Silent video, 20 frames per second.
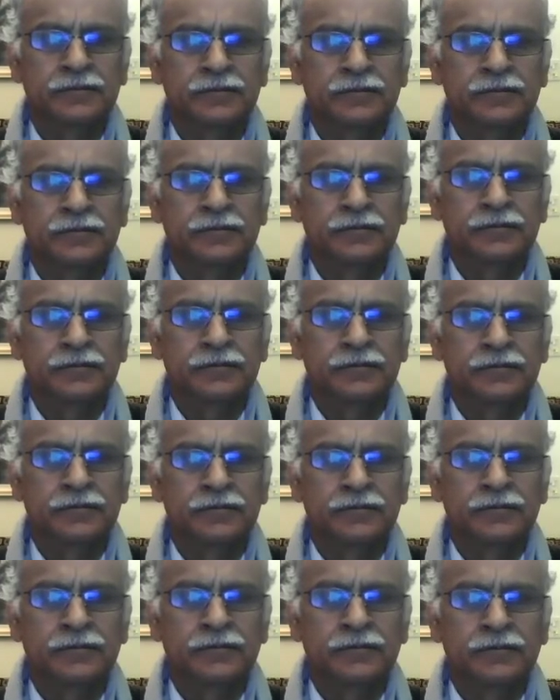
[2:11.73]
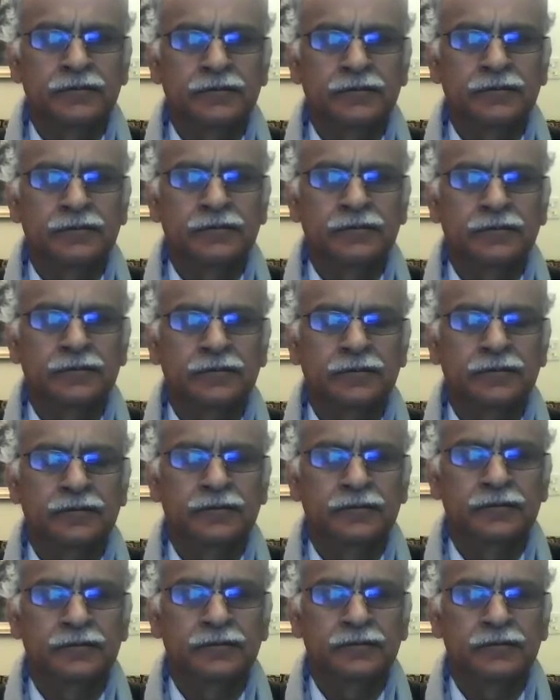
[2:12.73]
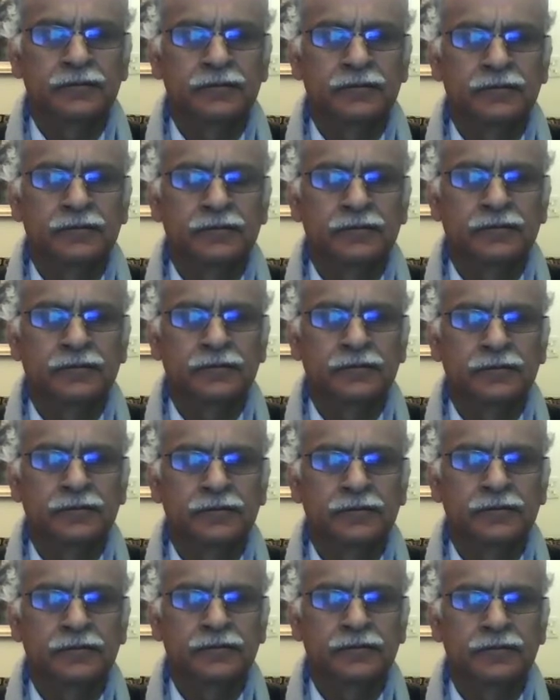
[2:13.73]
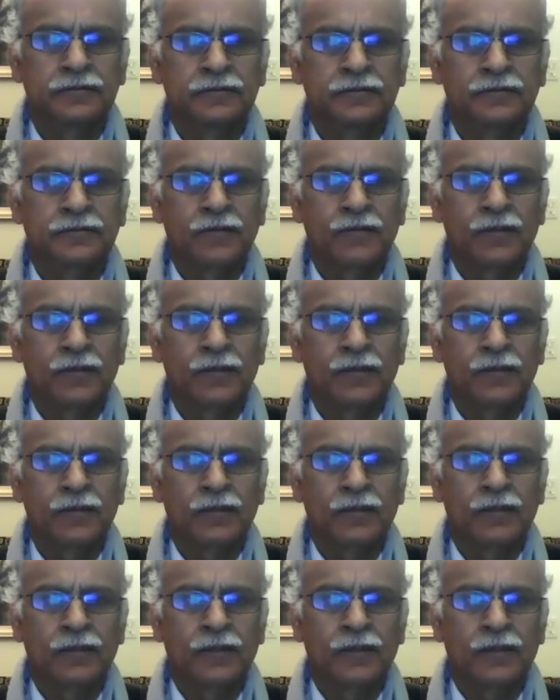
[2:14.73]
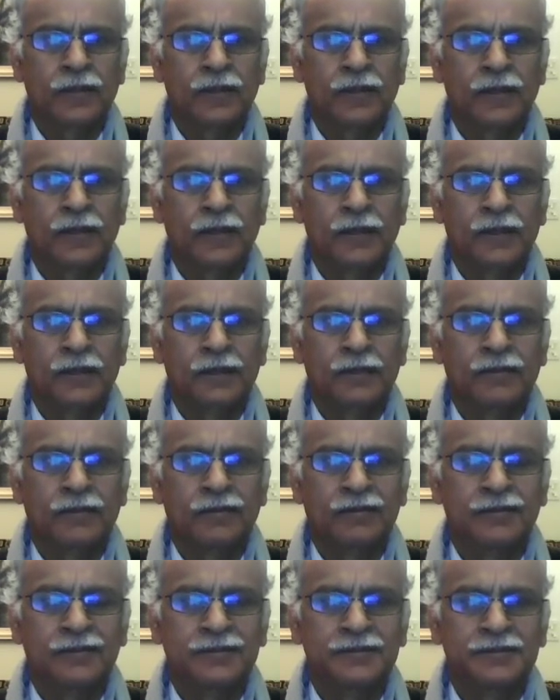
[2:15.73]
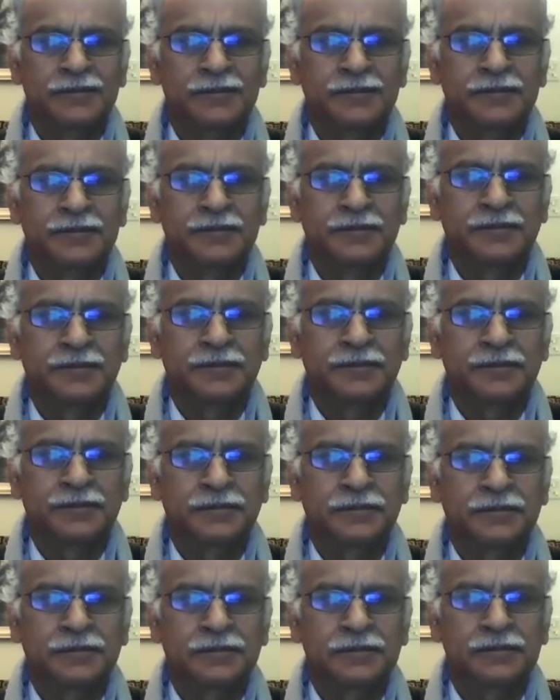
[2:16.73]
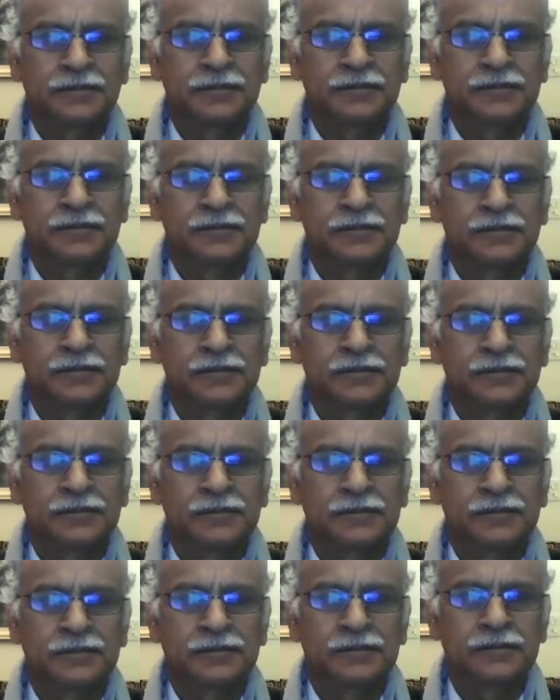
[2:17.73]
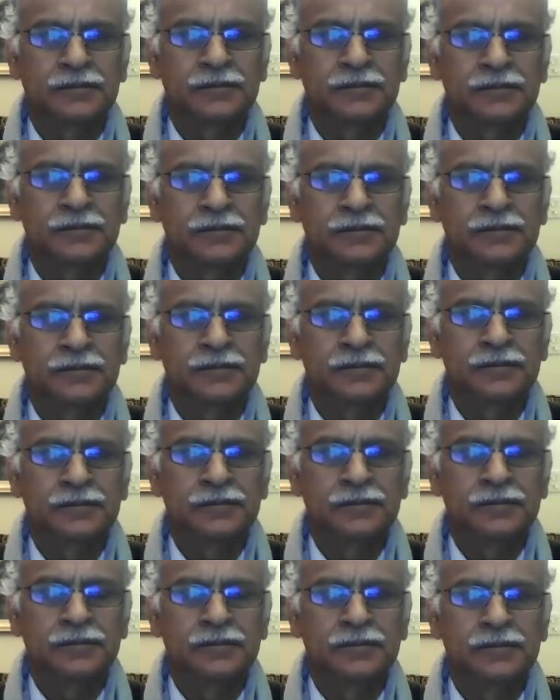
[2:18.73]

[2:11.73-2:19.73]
(silent)